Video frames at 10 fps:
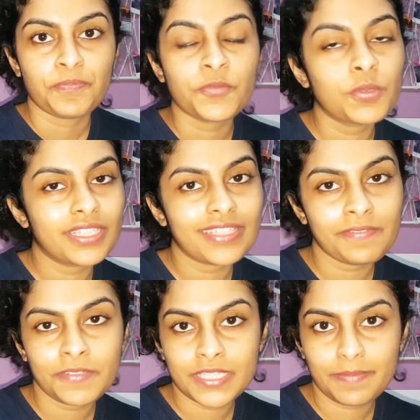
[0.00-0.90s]
Within that
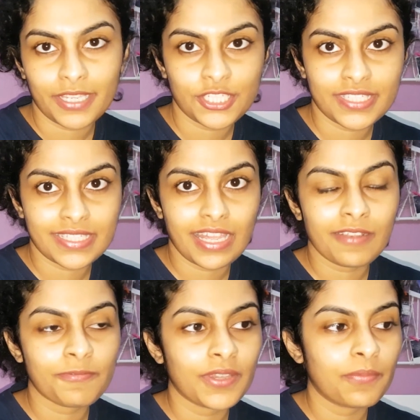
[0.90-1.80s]
first page
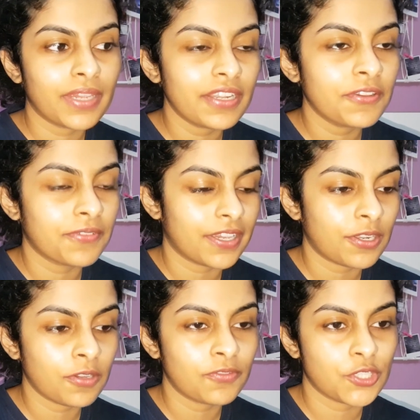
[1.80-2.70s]
itself, we are made aware of